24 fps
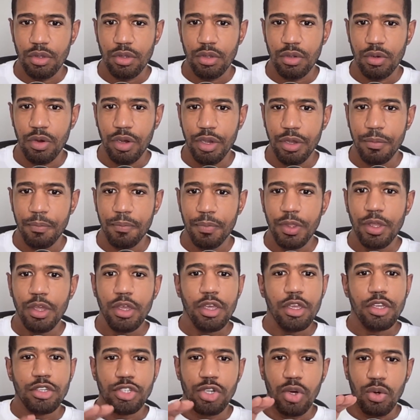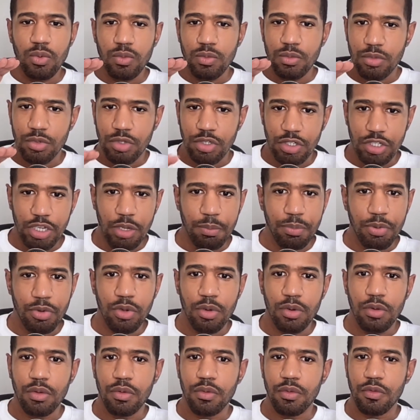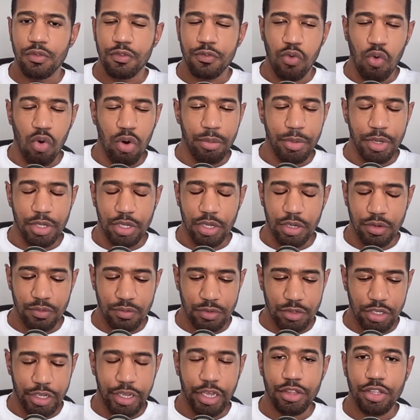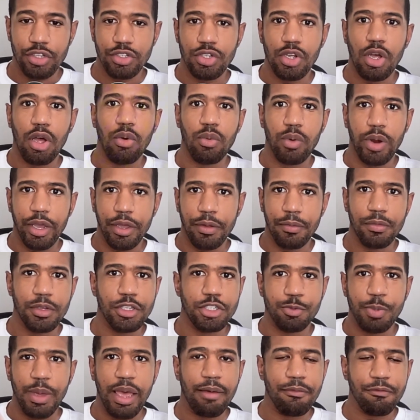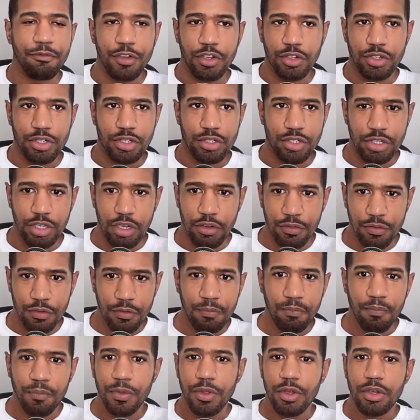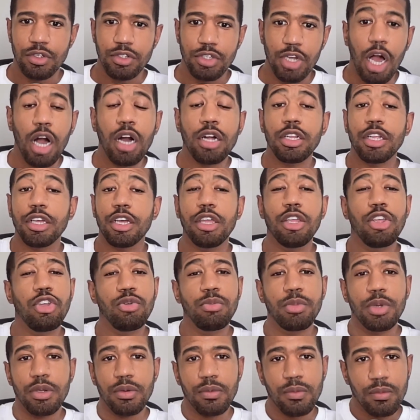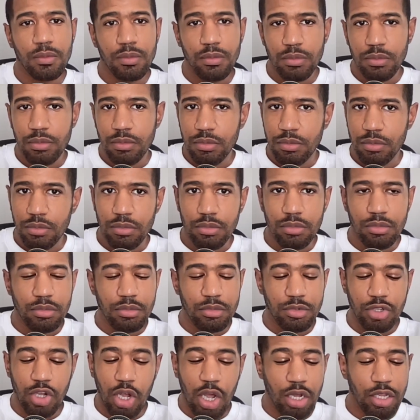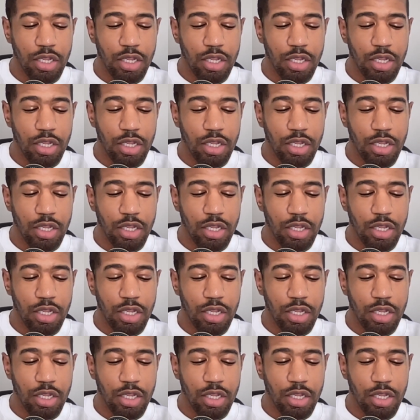right? So simple formula to get this all right. The spam filter stuff. Talk like a human. Talk